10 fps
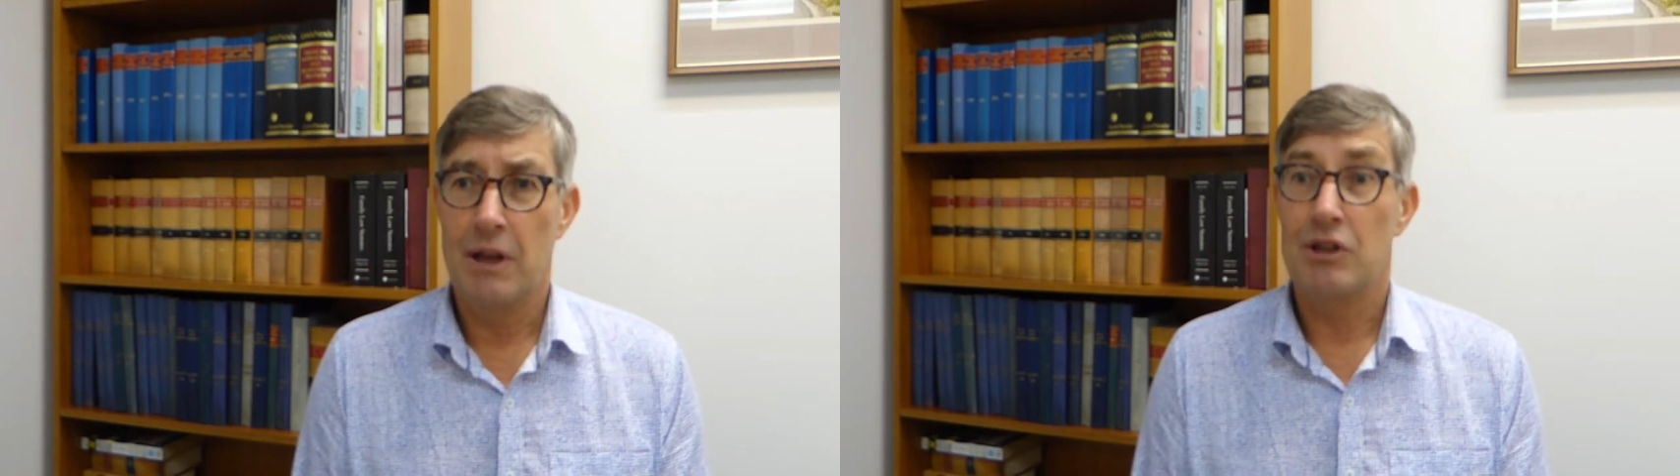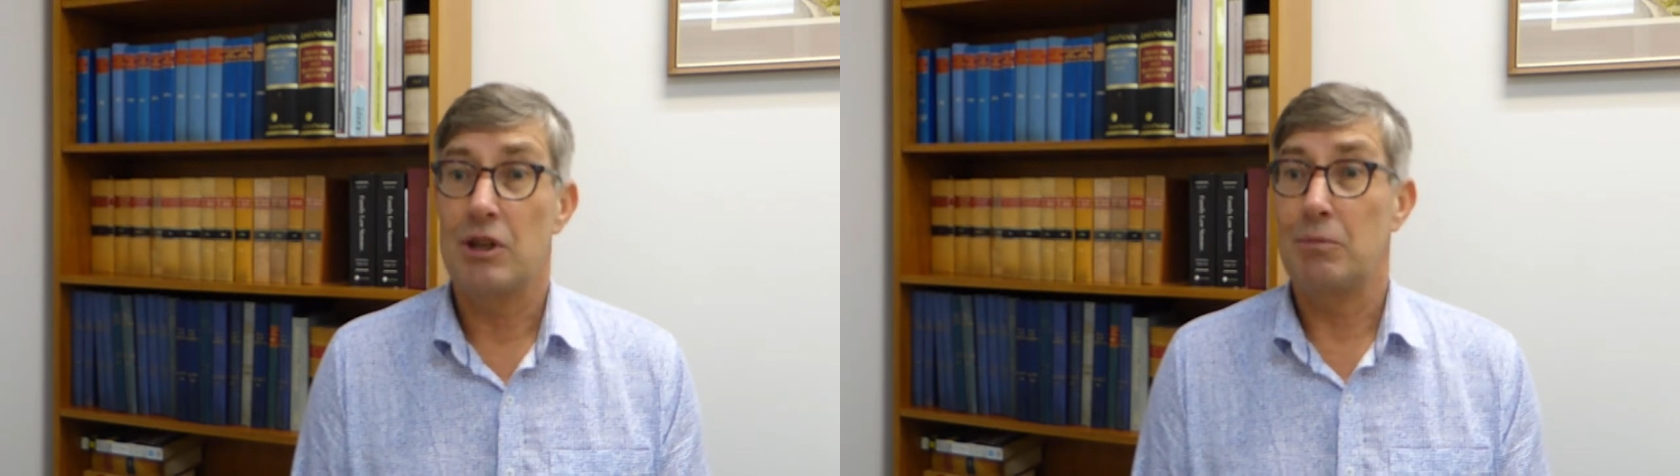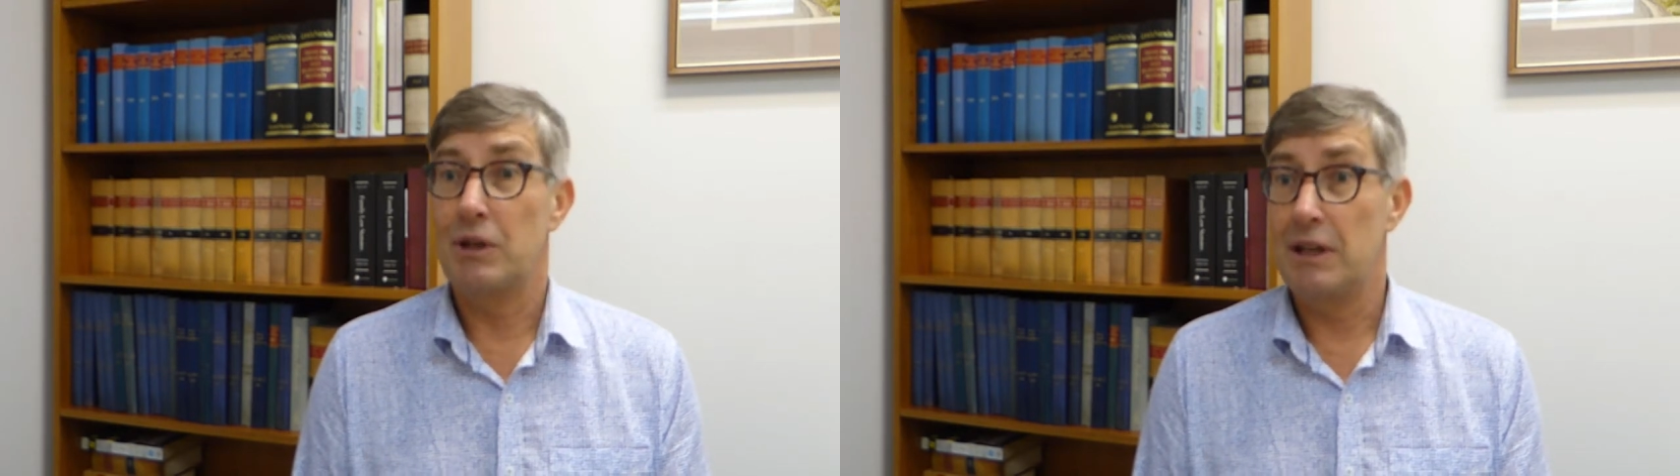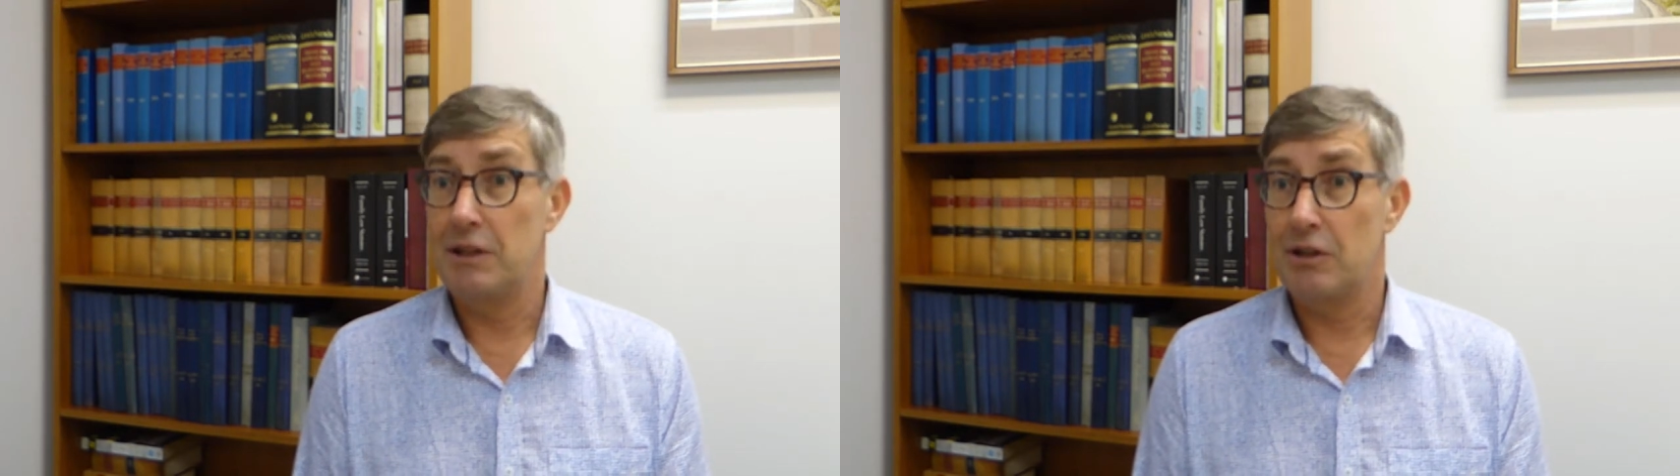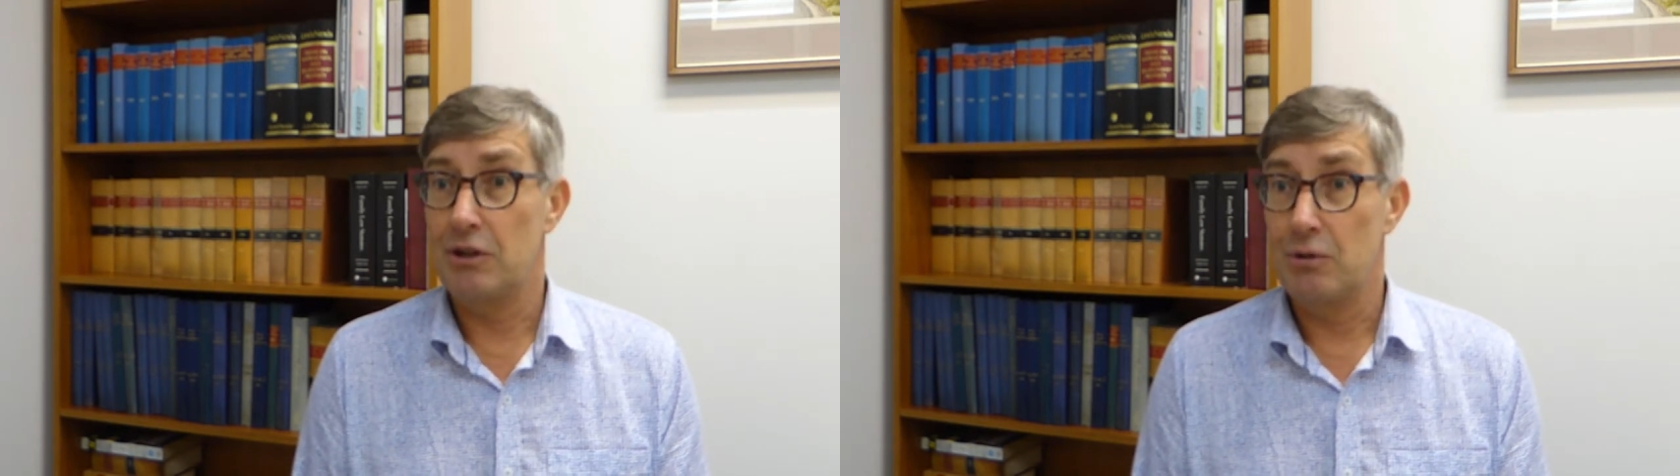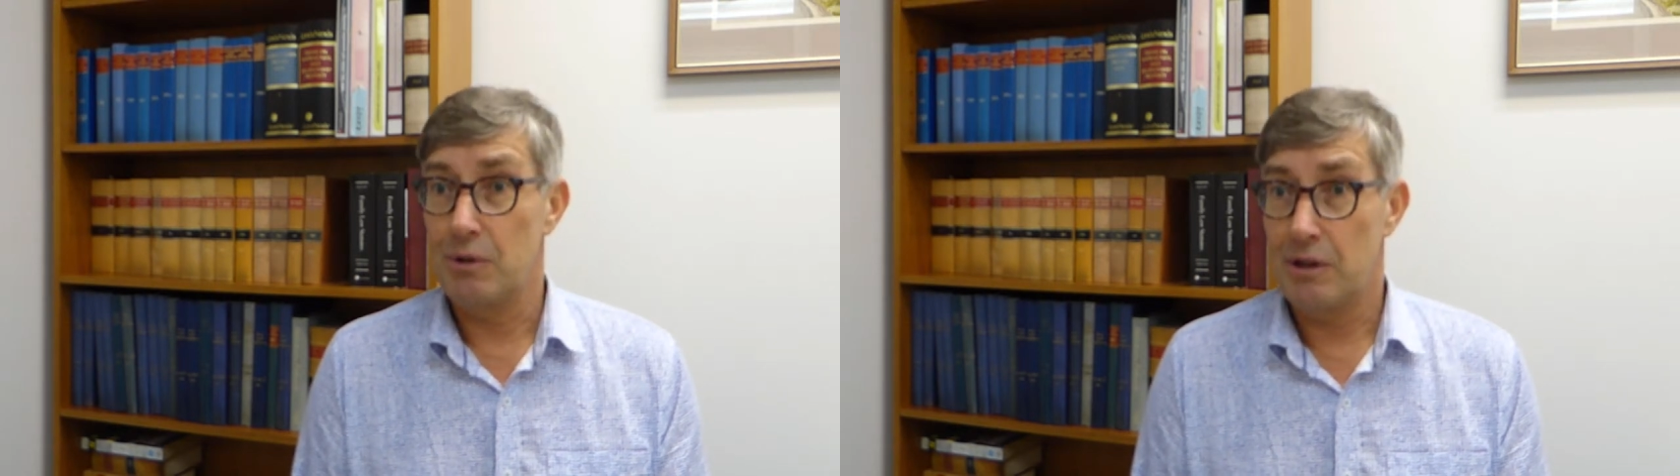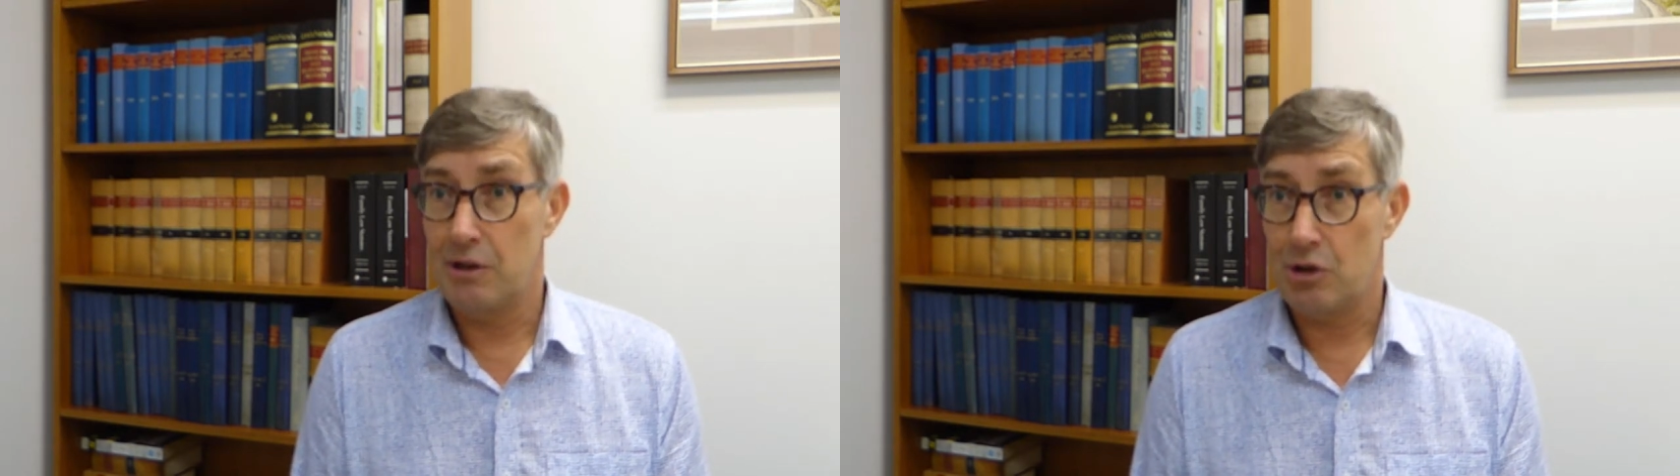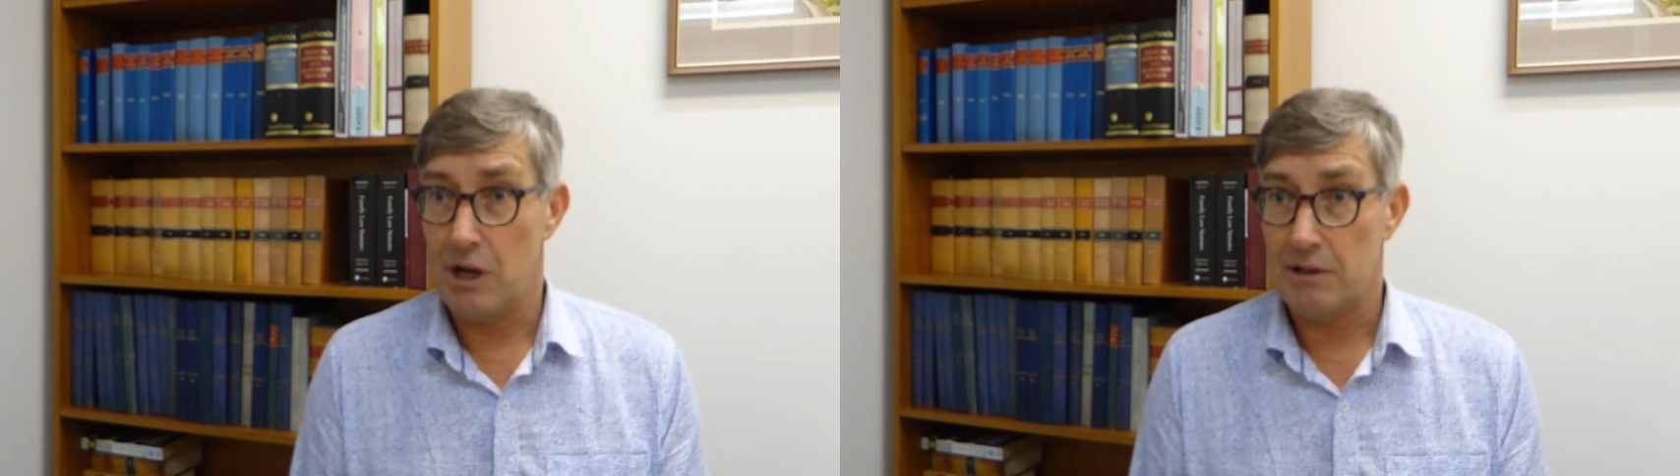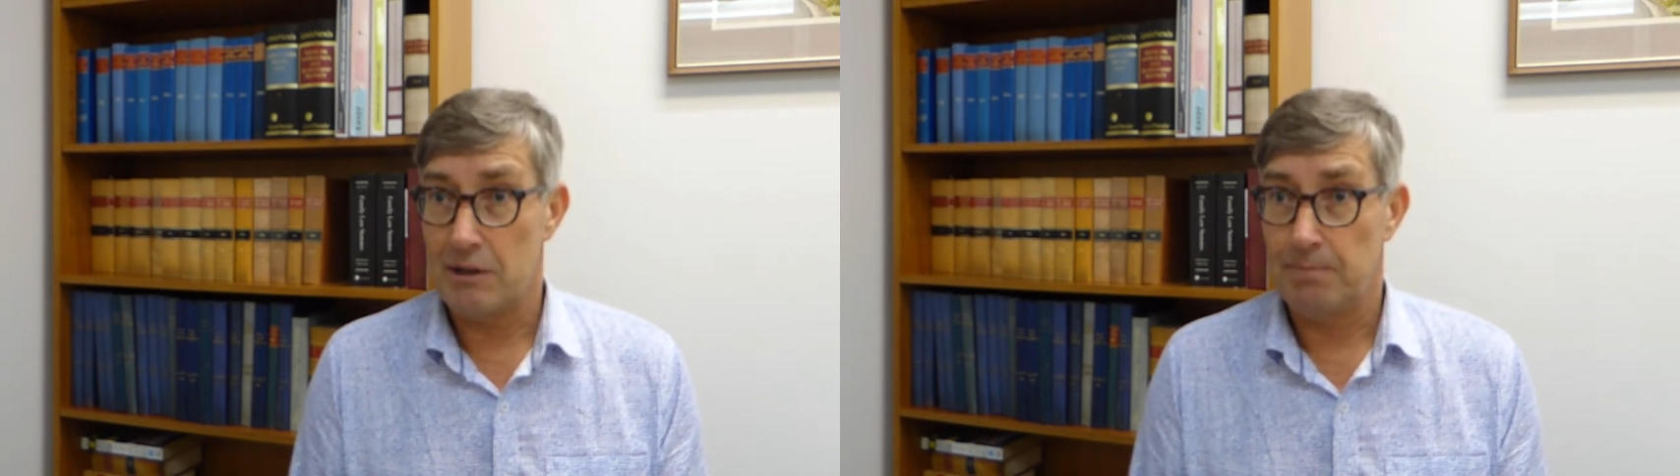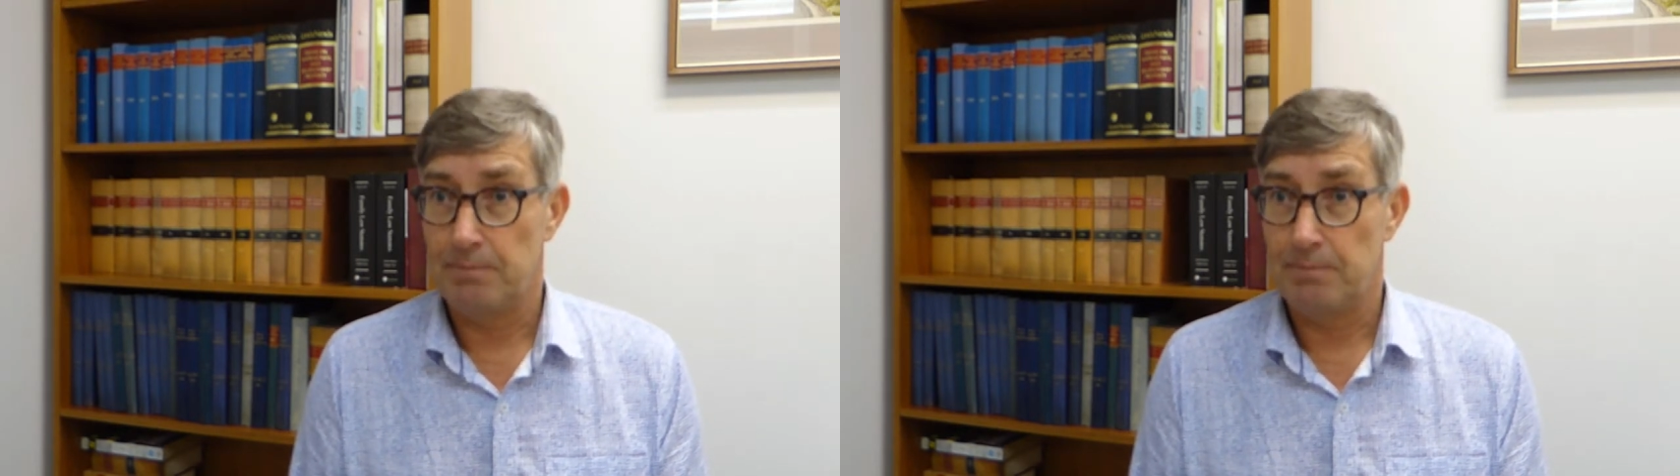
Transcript: someone needs to do with their trust.